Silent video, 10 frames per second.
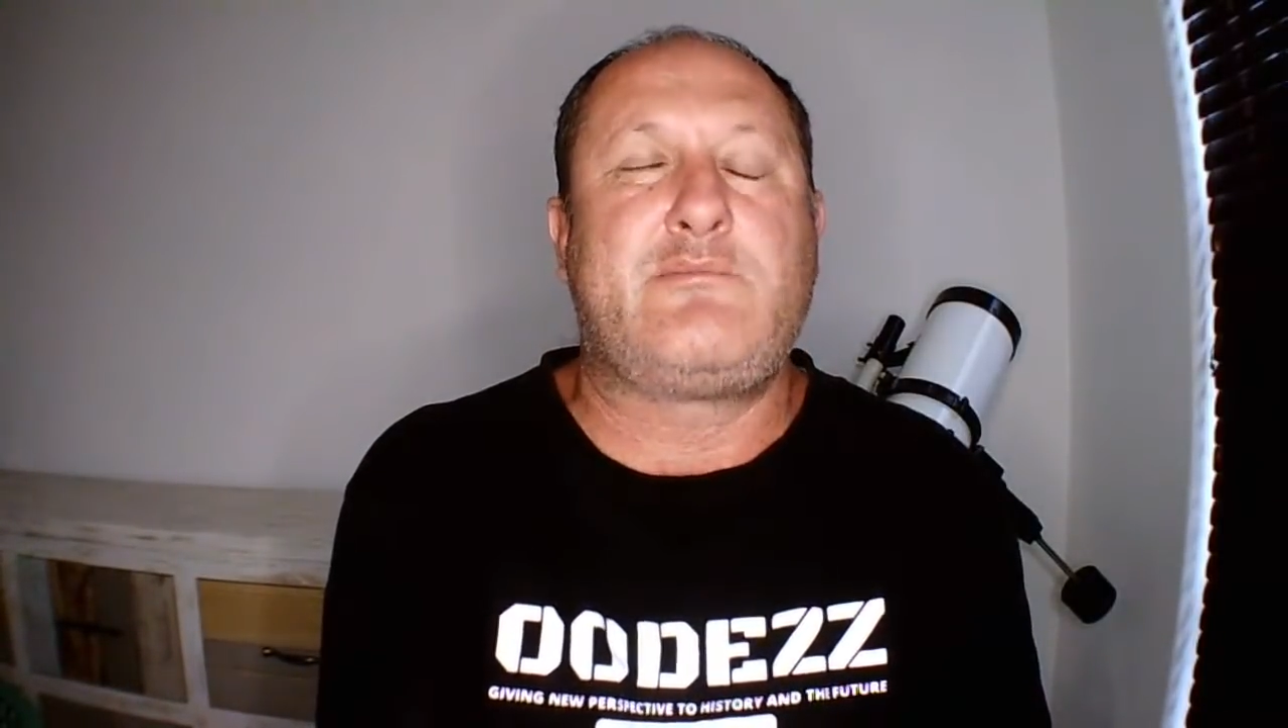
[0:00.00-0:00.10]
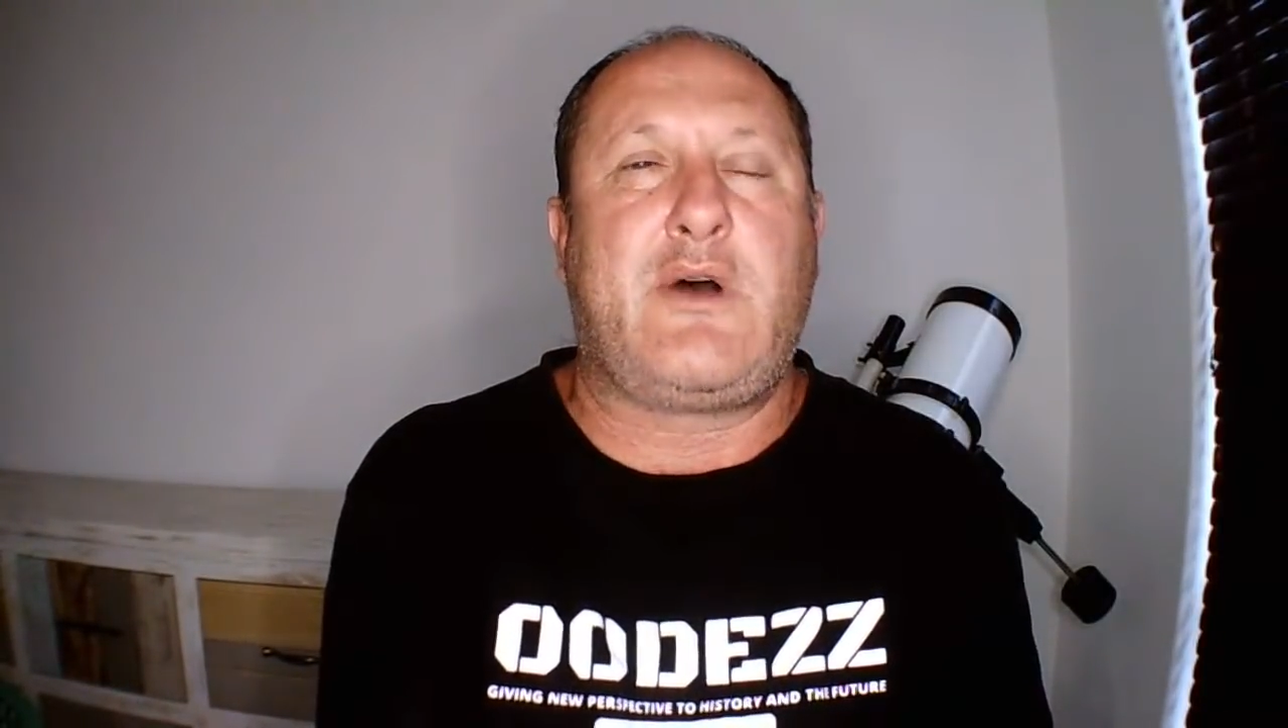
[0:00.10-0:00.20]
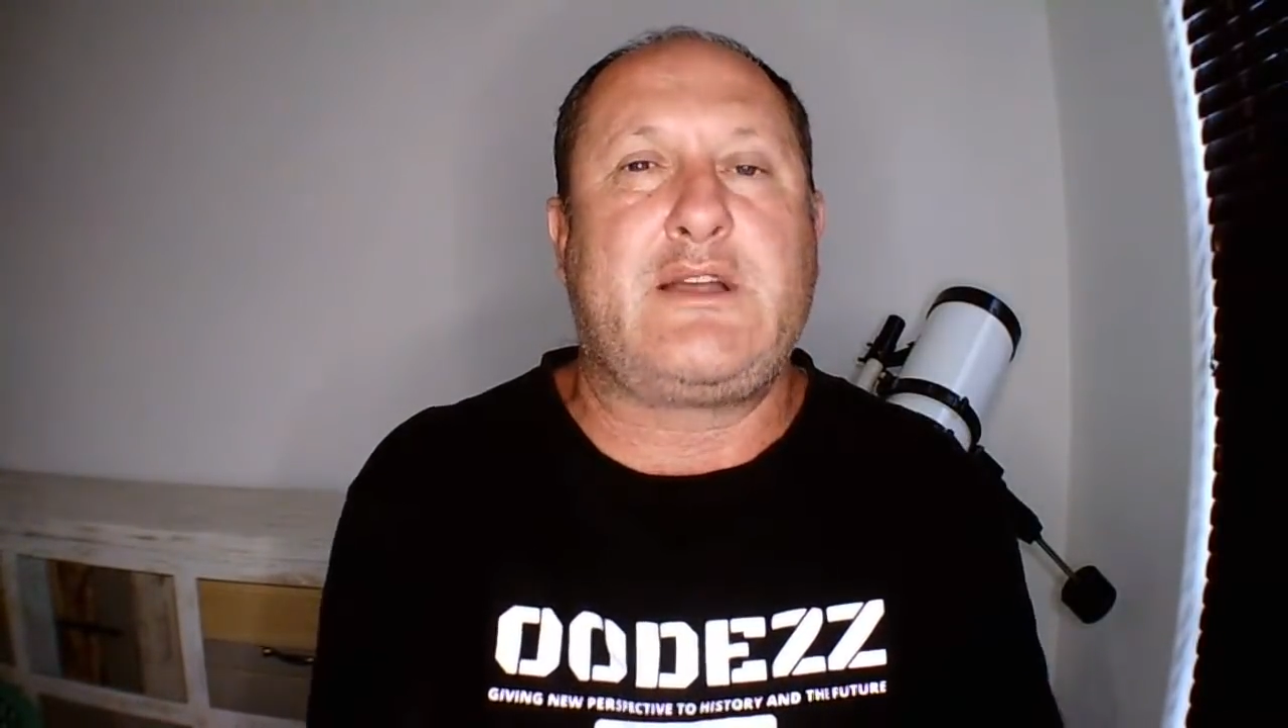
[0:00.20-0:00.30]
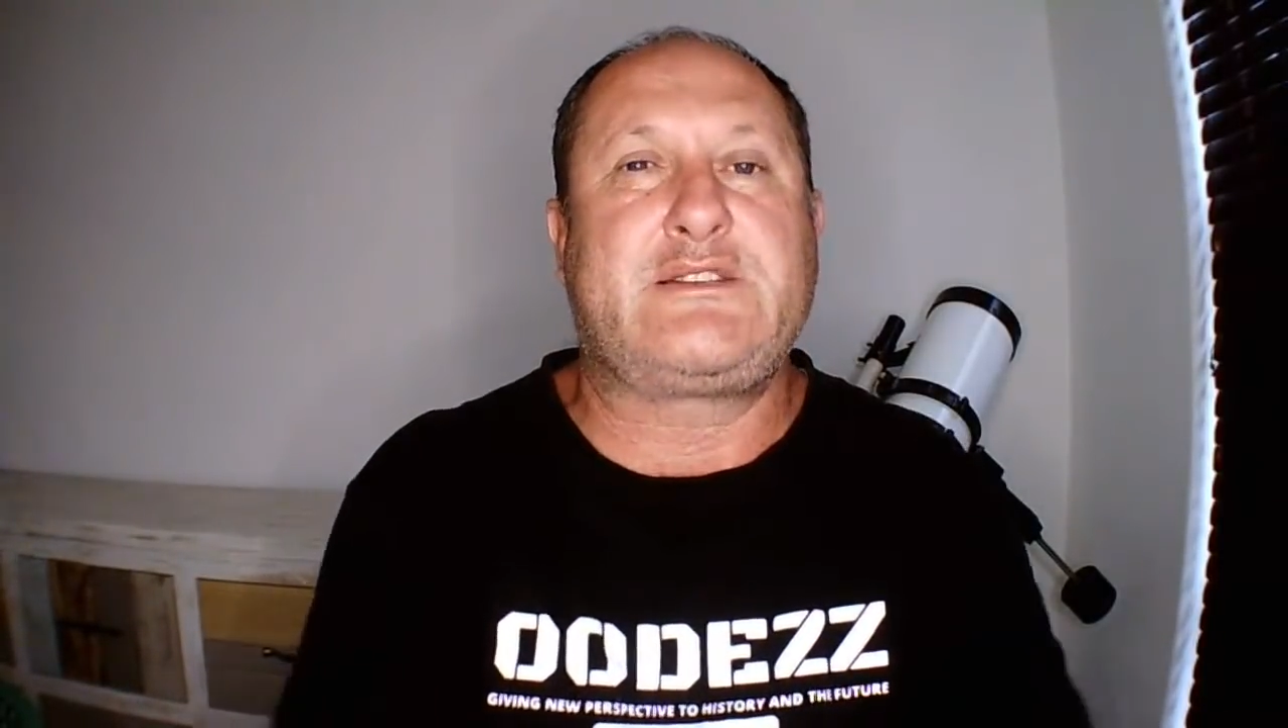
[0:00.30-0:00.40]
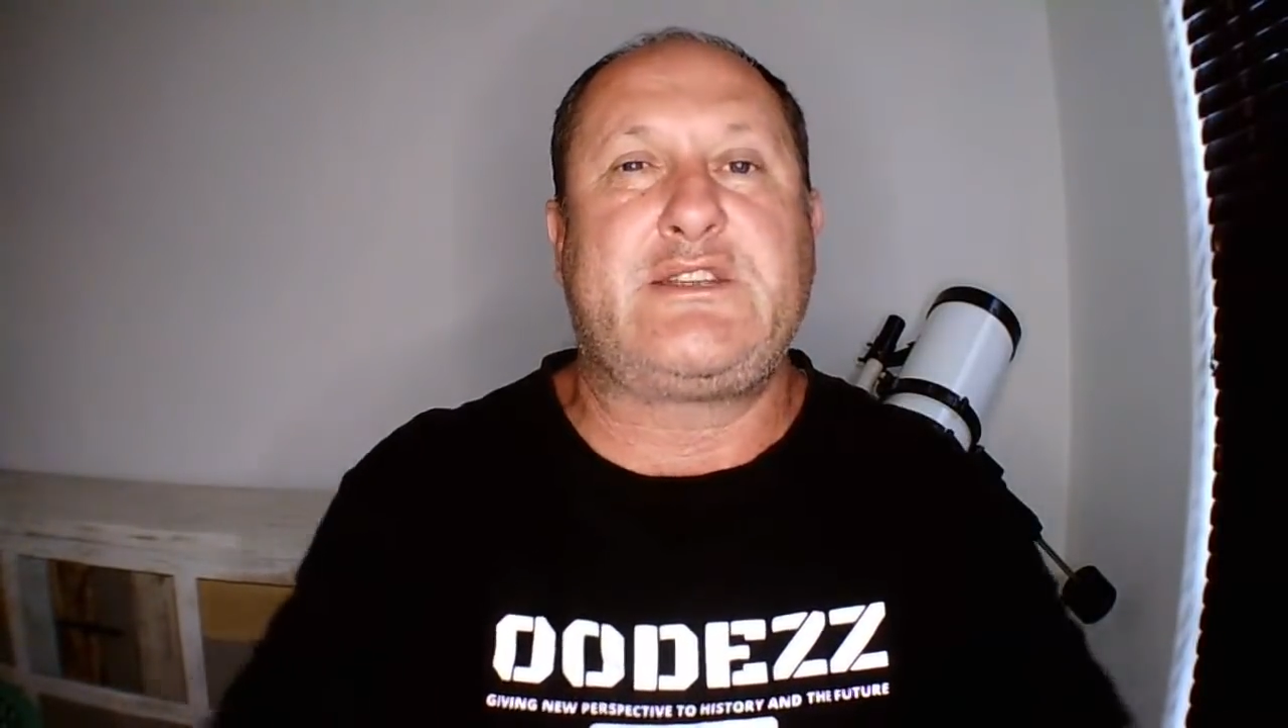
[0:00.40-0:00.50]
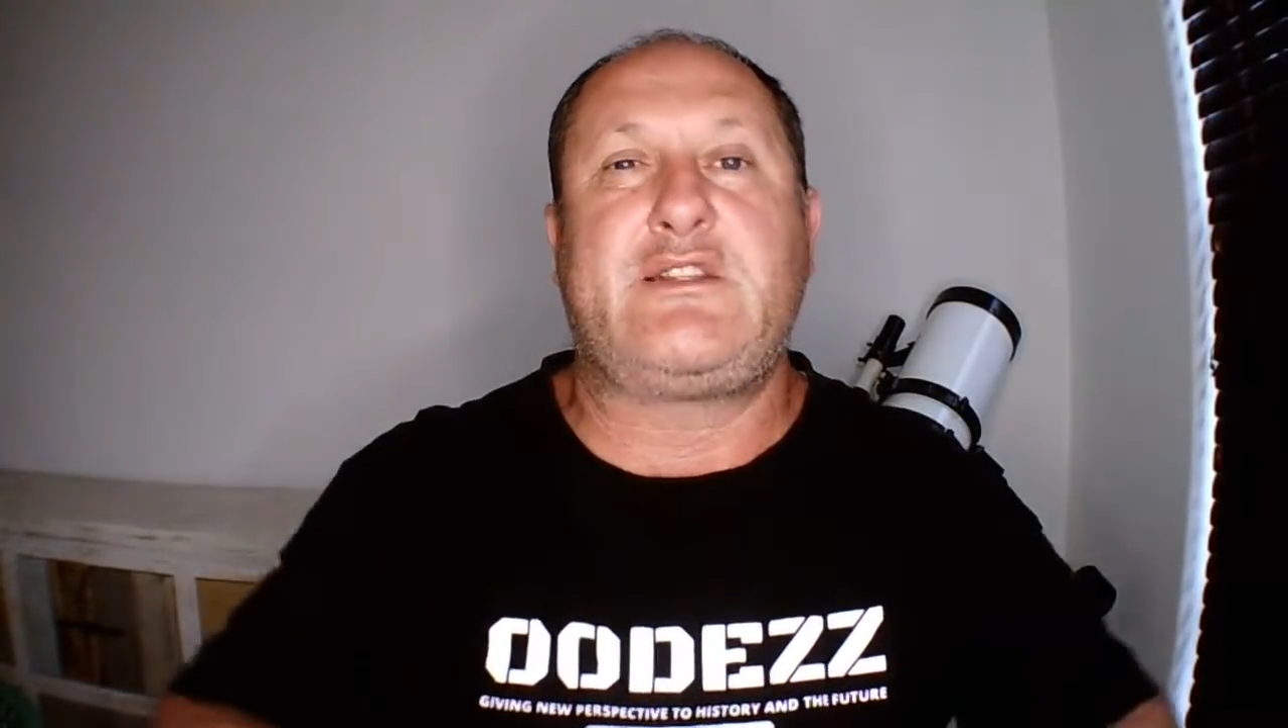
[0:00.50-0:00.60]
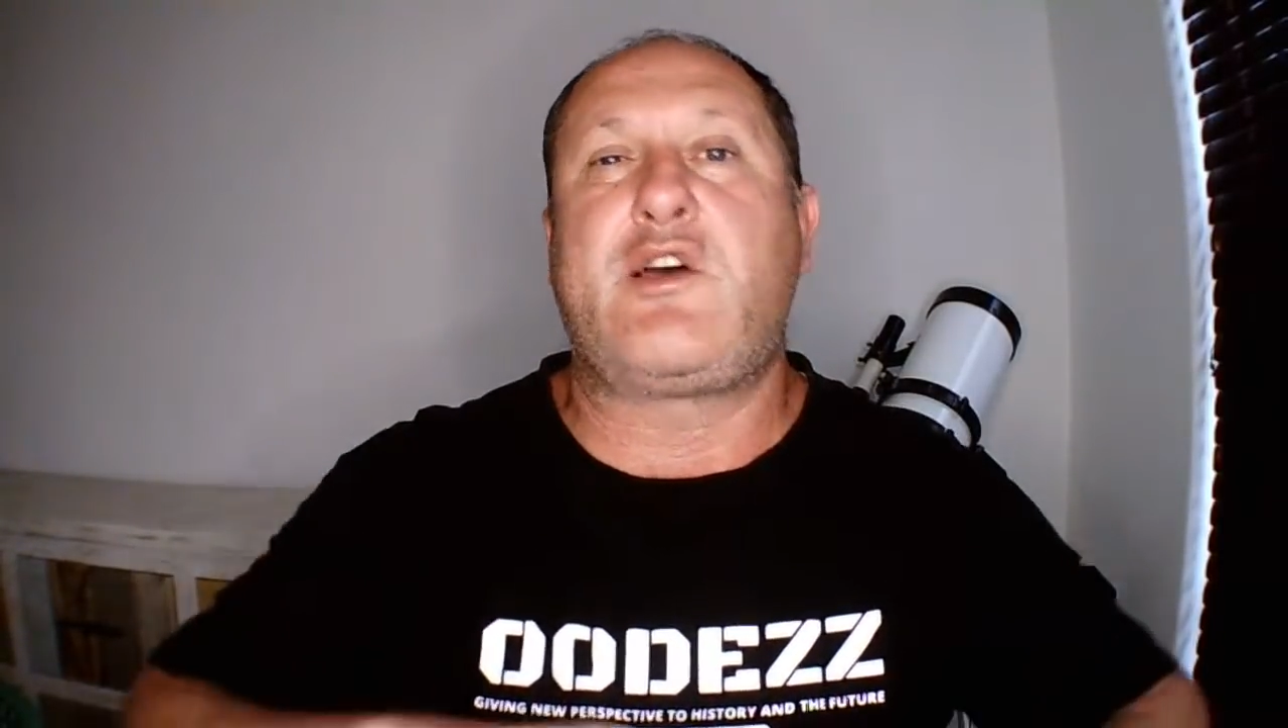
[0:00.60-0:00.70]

mindset